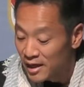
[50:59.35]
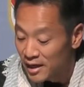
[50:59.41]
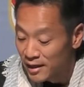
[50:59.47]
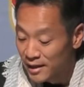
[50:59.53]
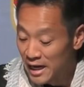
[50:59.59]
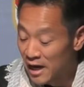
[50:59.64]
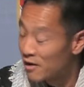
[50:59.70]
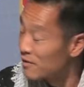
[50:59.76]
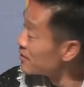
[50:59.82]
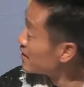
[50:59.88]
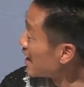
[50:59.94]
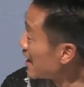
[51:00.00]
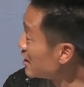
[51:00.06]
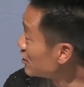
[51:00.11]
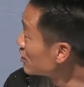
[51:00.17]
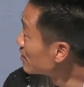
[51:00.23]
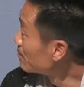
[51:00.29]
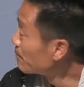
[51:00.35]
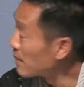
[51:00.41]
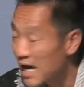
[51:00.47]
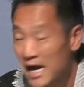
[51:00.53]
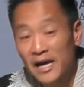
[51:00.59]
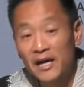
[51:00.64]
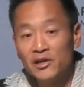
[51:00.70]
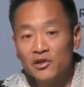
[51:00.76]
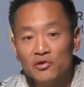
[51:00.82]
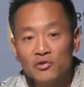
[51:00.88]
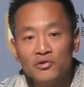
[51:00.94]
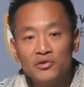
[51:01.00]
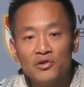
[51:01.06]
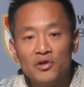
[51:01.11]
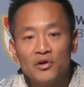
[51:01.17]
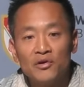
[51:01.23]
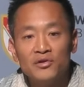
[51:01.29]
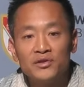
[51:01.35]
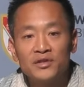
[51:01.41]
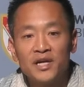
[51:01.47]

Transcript: Now, the ancient Maya used those